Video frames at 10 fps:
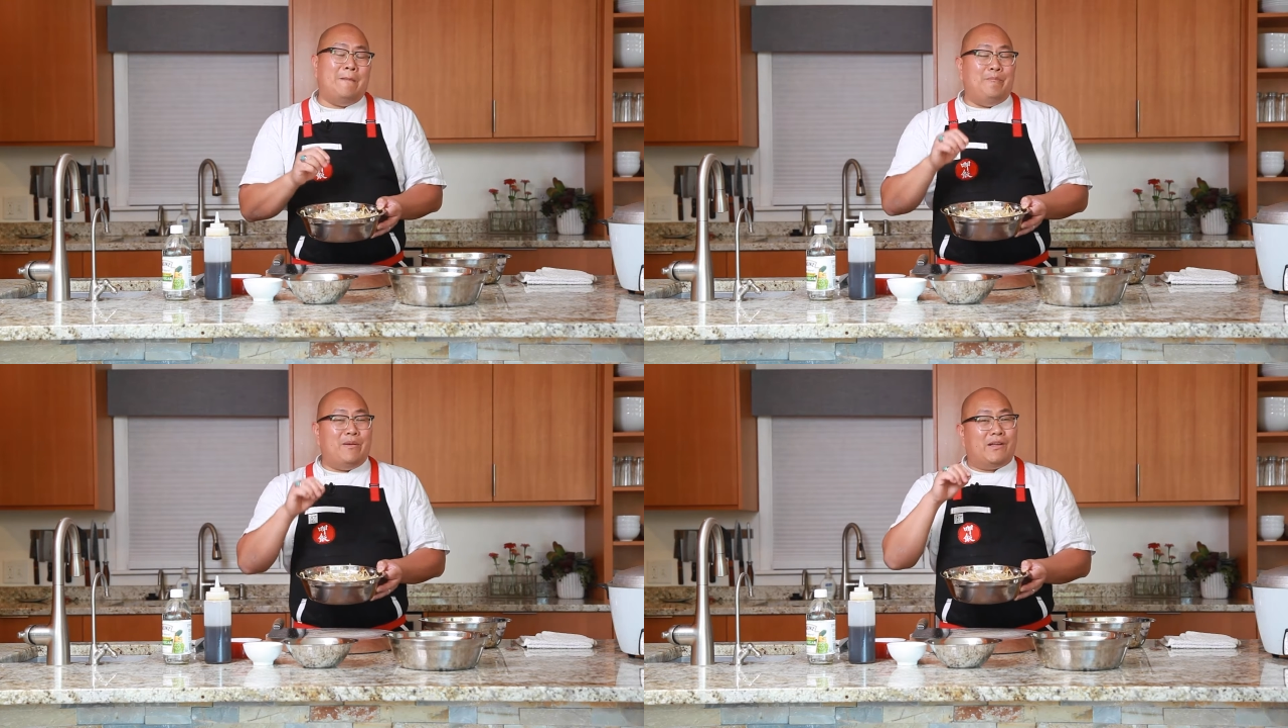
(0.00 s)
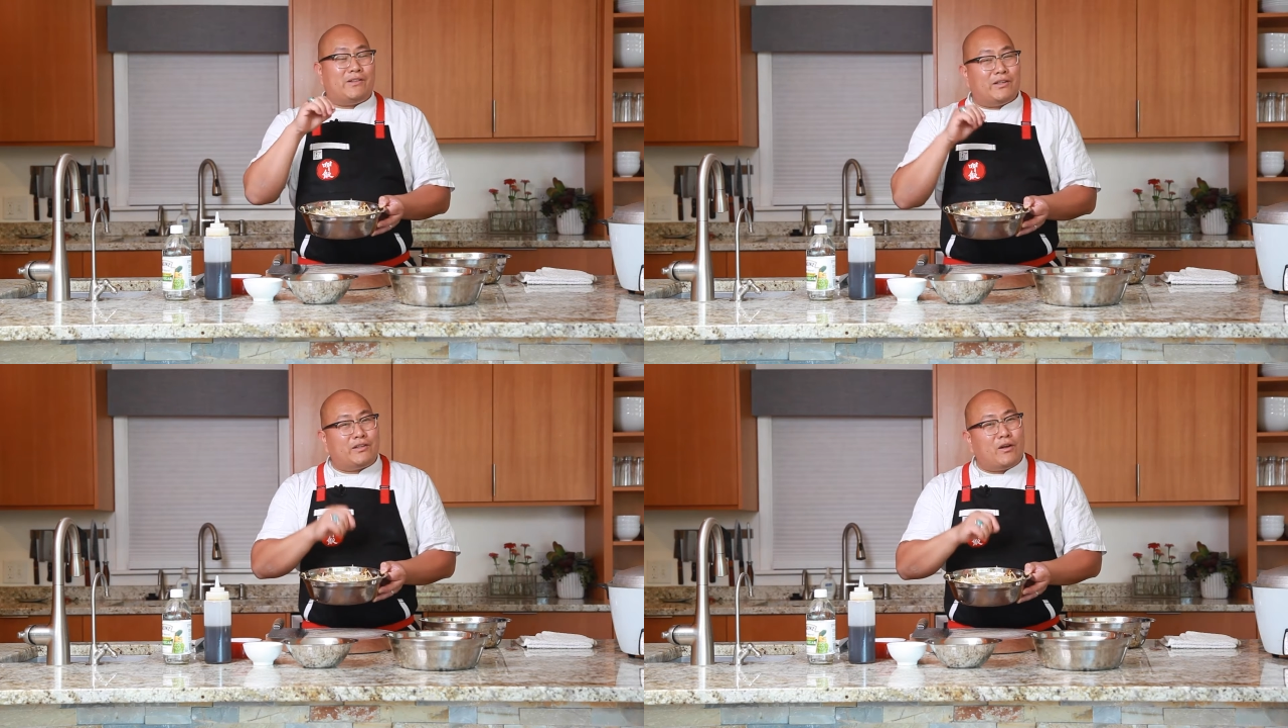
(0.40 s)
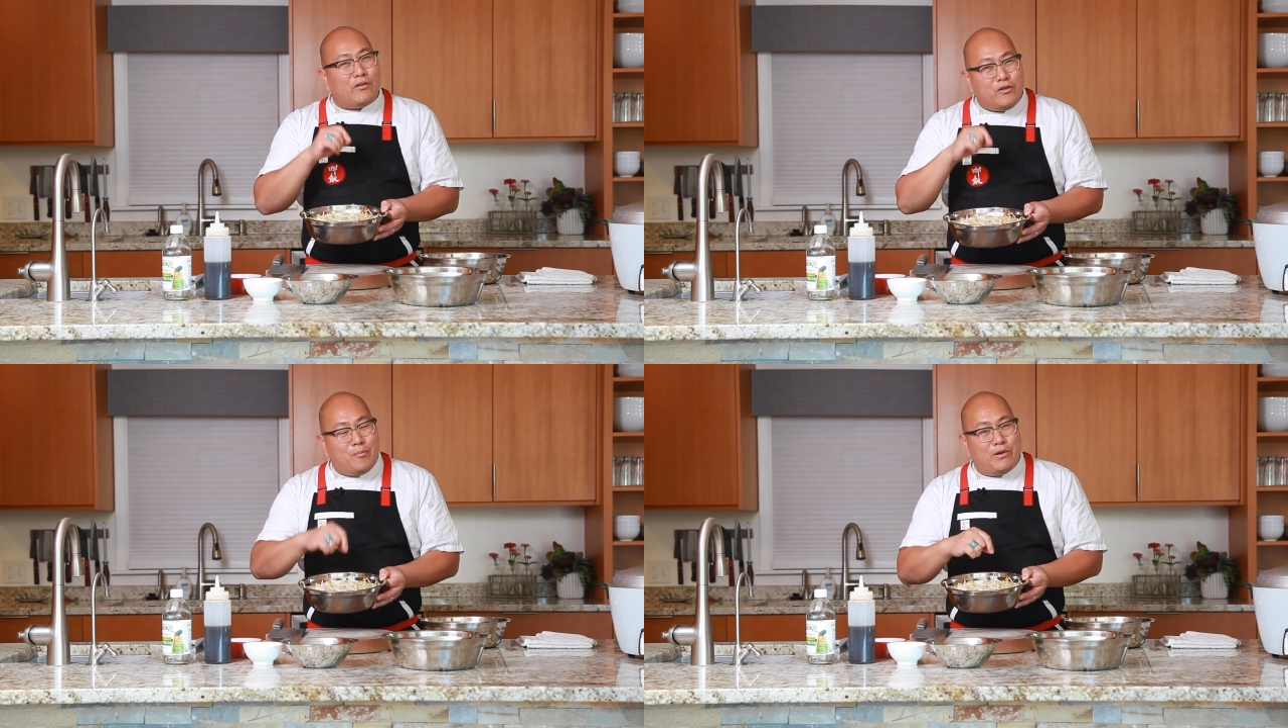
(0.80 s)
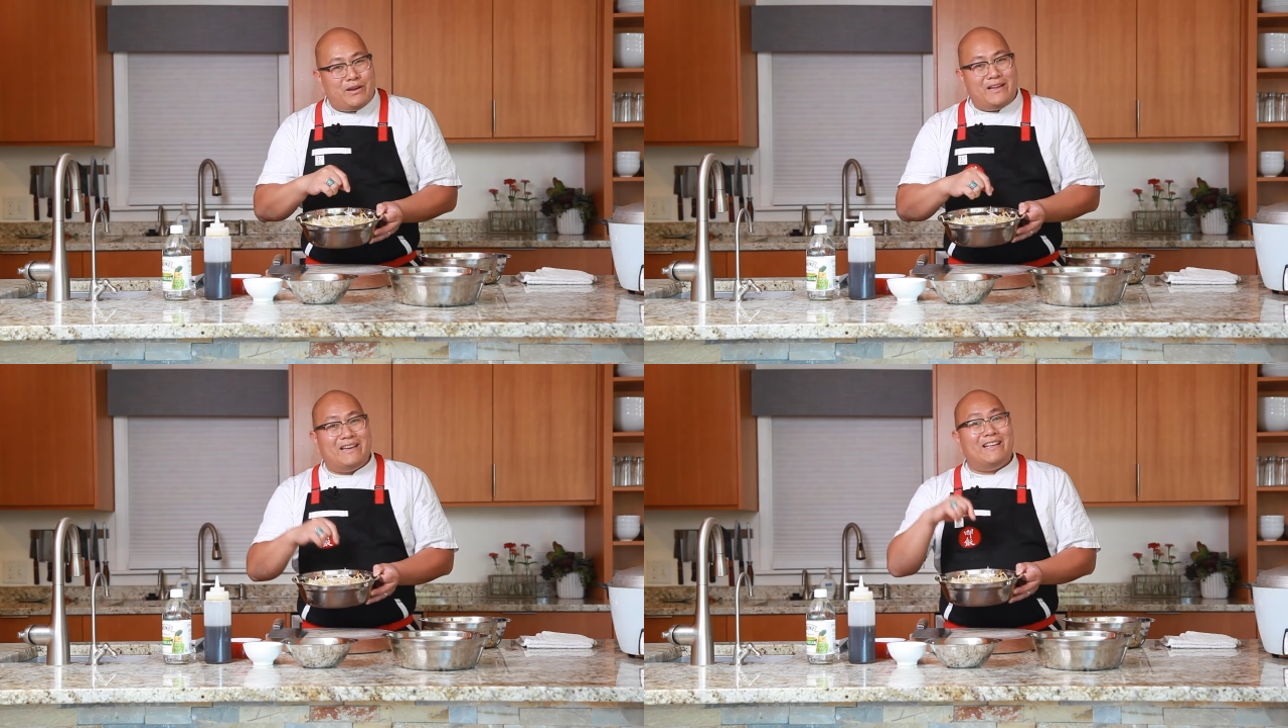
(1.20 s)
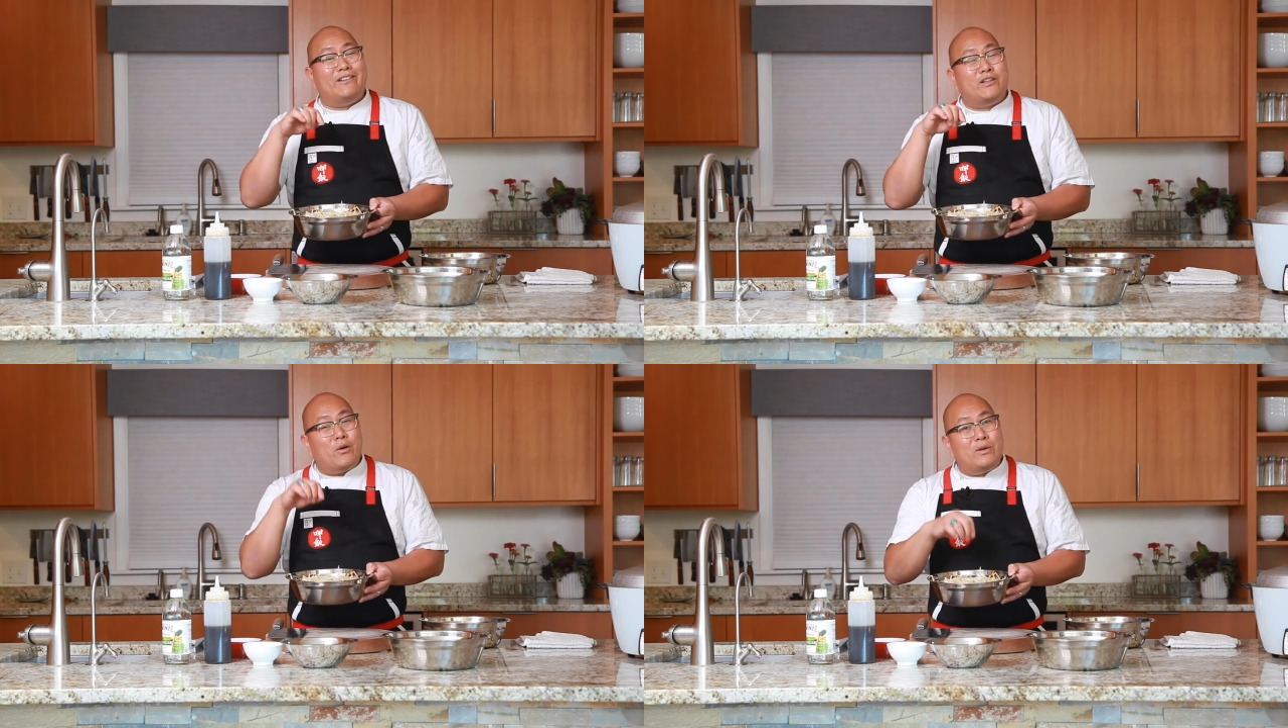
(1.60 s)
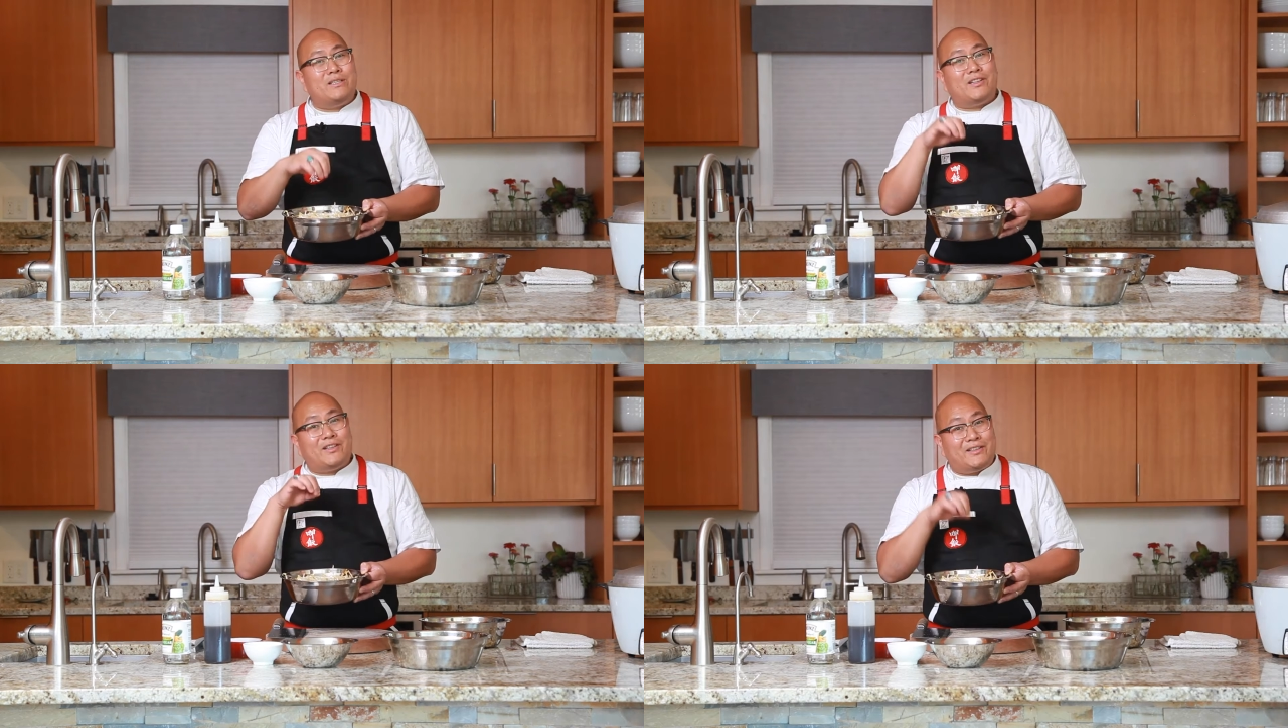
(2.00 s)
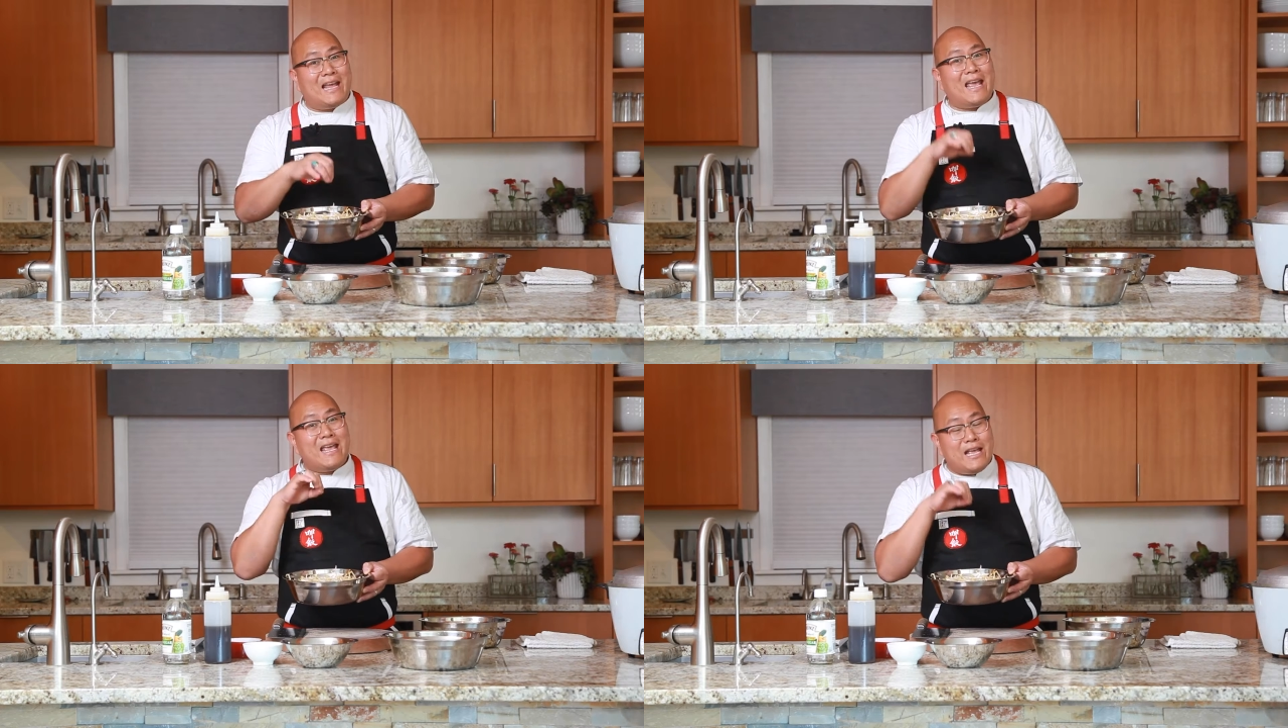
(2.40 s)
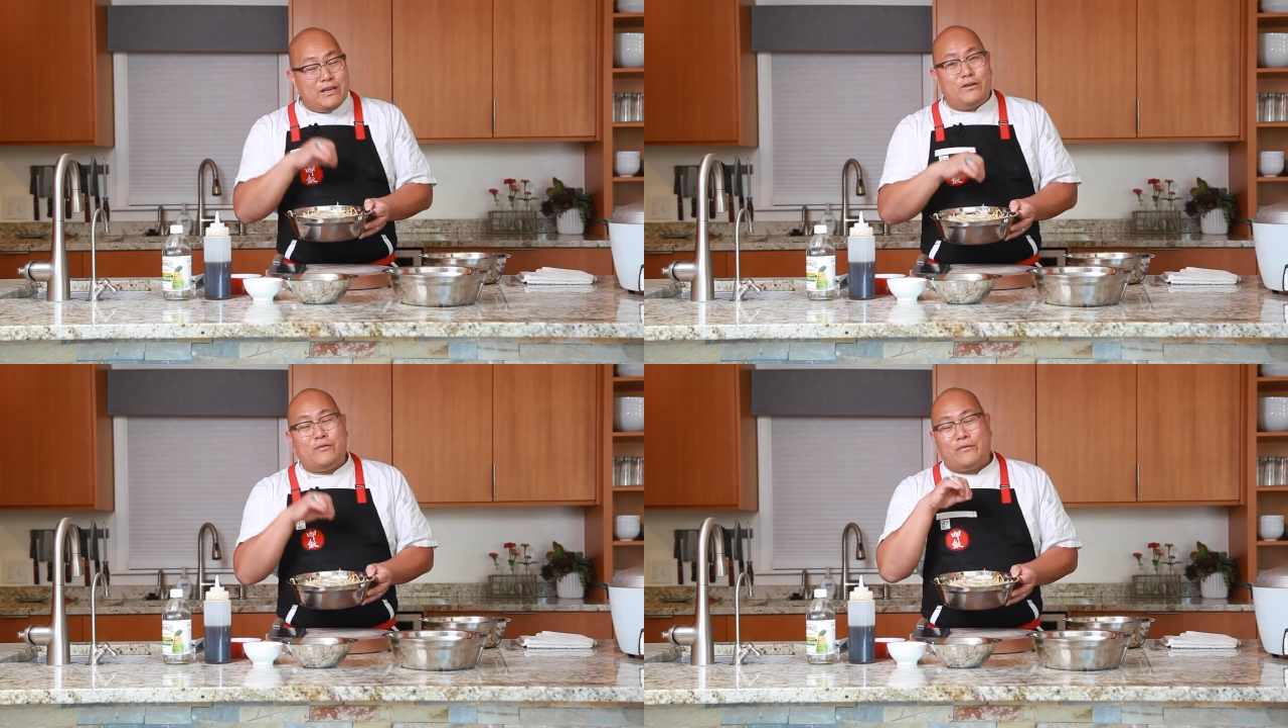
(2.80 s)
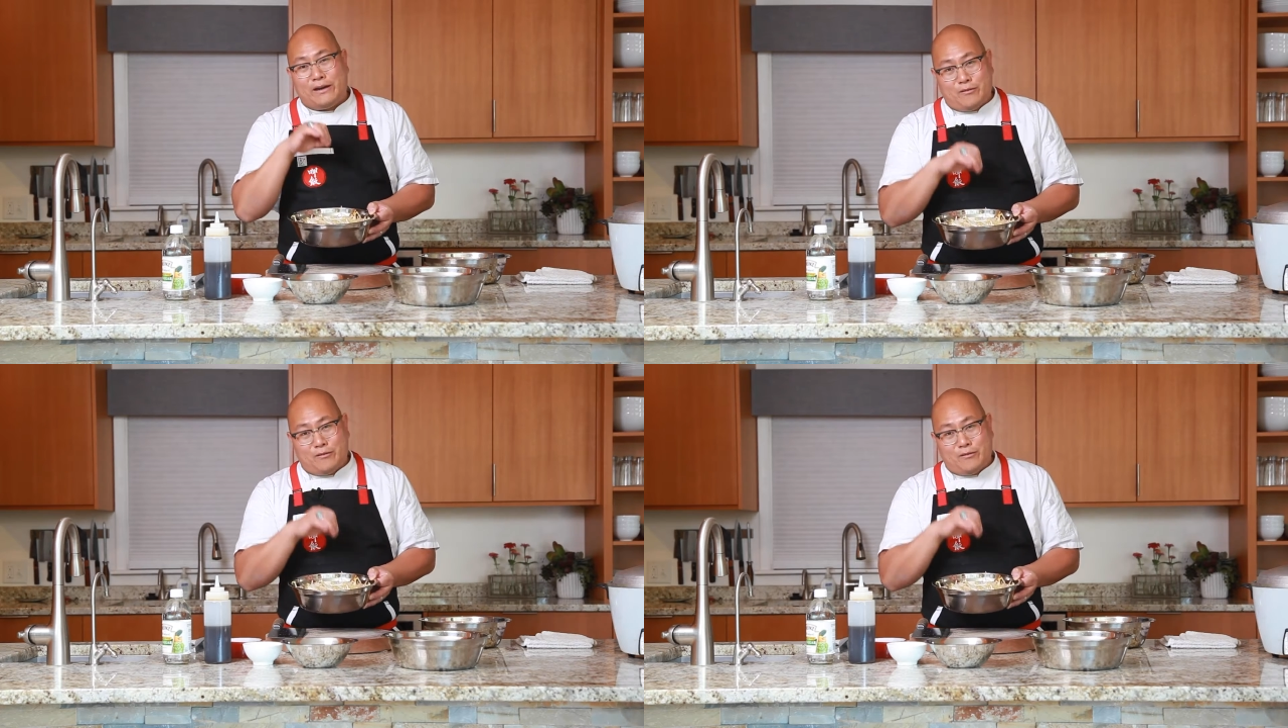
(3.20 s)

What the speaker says: because the salt you put in is going to stay in your final